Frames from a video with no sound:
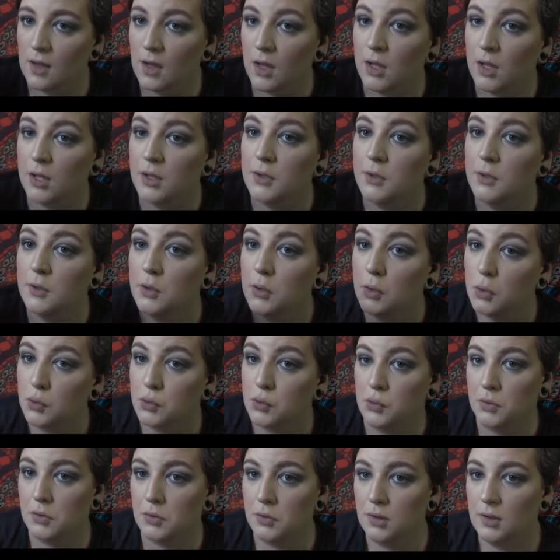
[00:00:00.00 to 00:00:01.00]

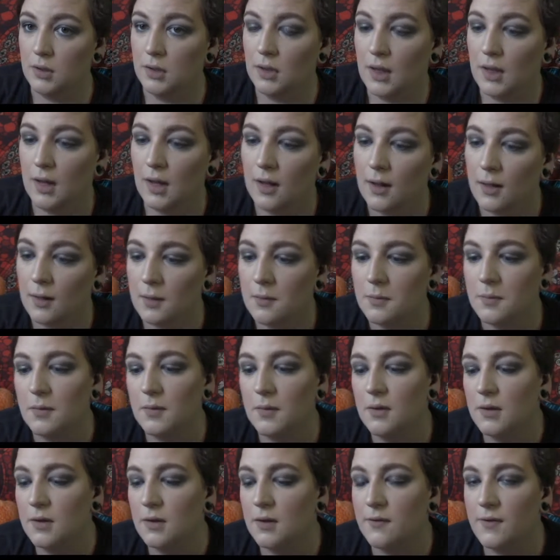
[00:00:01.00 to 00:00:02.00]
neutral.
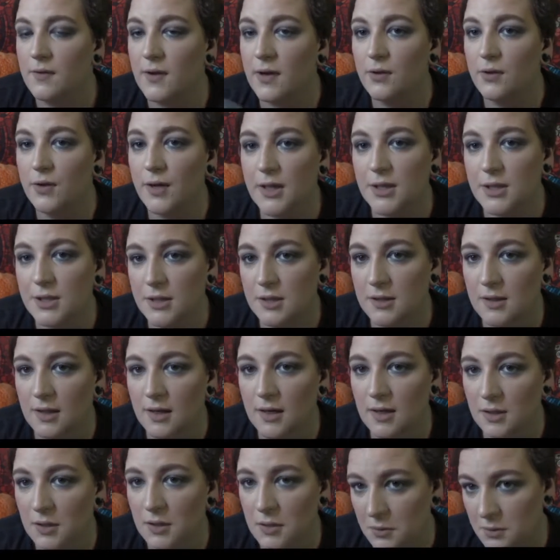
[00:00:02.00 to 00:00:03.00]
The foundation that
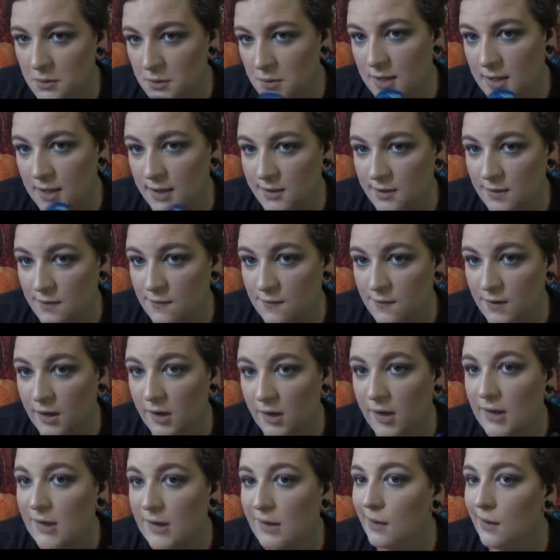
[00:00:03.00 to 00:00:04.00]
I use has a
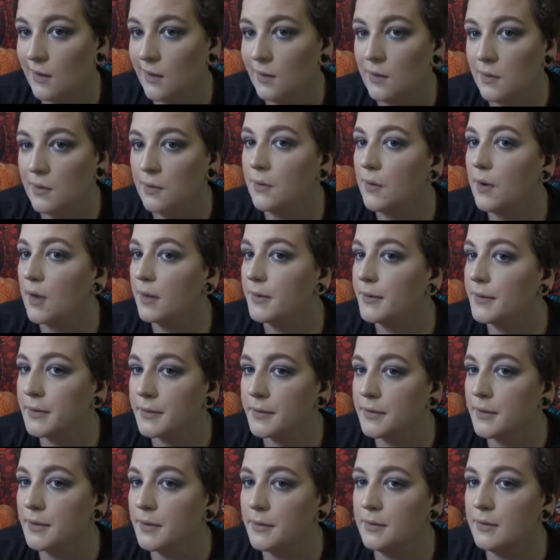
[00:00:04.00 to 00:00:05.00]
very yellow
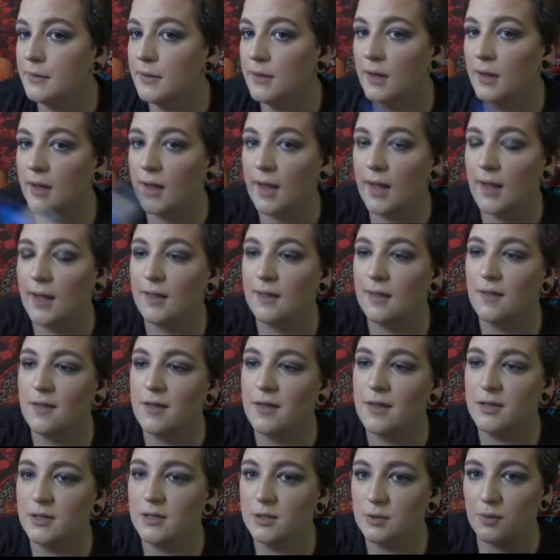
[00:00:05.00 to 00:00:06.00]
undertone, and
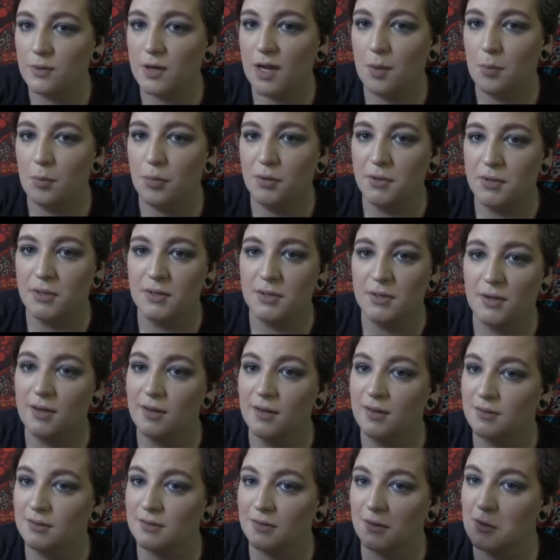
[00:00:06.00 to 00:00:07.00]
this, when I put it
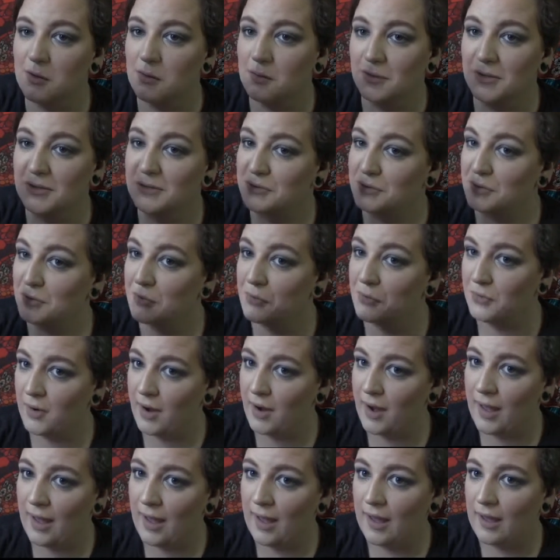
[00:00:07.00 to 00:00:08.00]
on, is almost
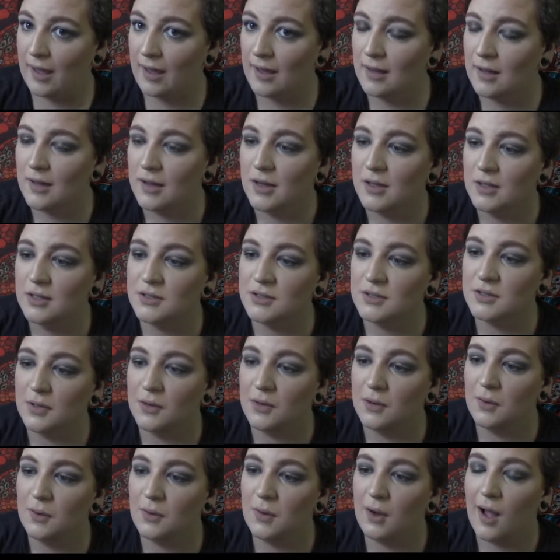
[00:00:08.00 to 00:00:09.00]
gray.
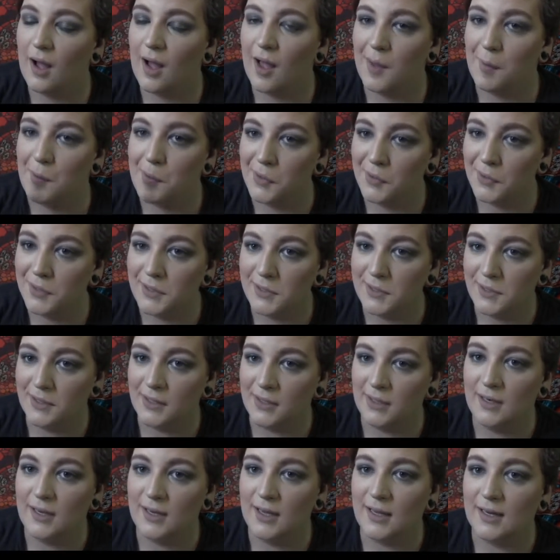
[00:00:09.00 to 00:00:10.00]
So I put it
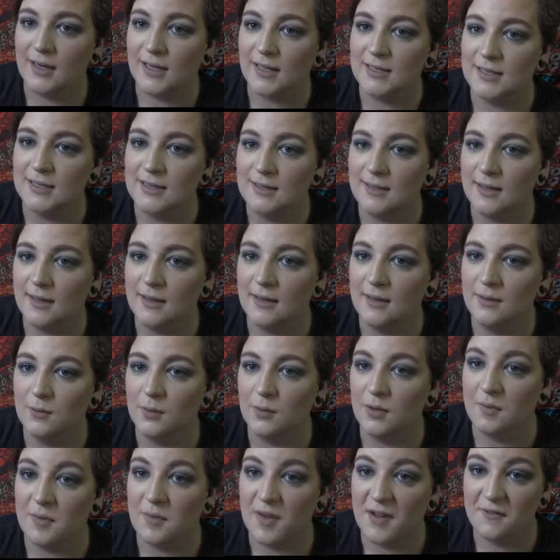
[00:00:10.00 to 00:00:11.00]
on and I set it
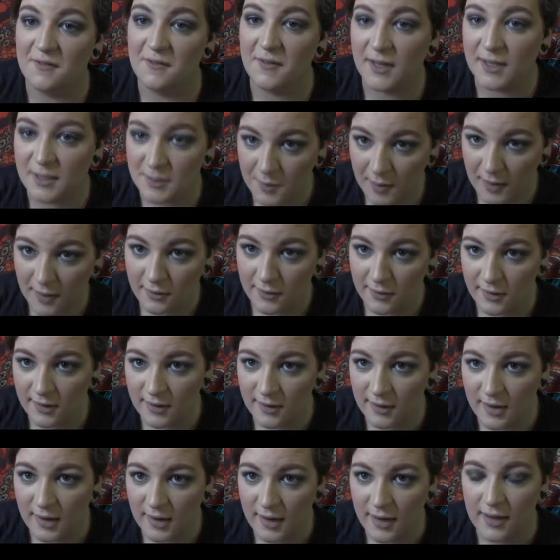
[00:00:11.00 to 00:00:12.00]
with my face powder,
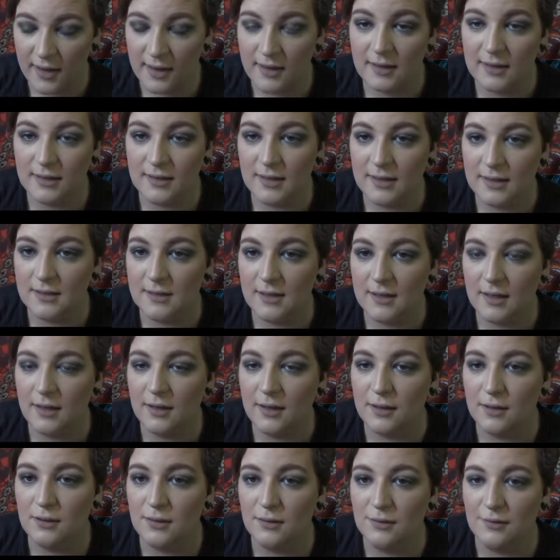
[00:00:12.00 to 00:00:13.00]
and it does
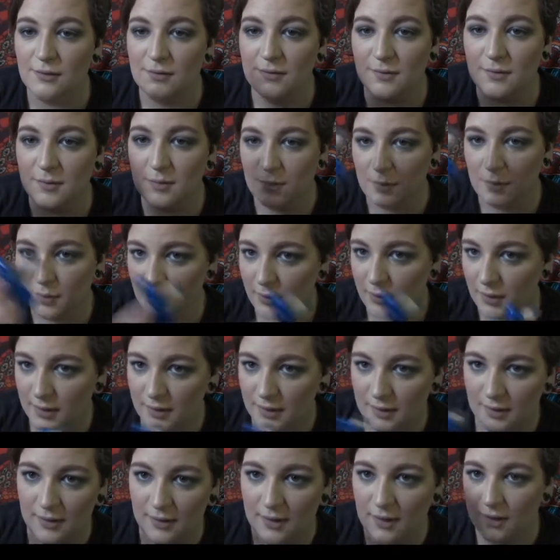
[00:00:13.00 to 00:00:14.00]
kind of
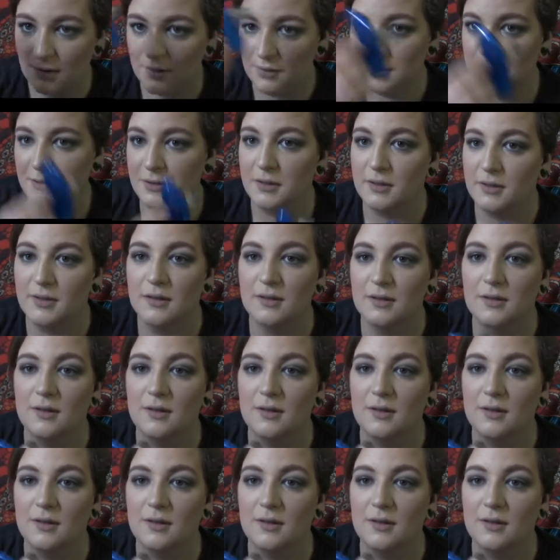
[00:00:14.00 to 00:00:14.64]
bring the color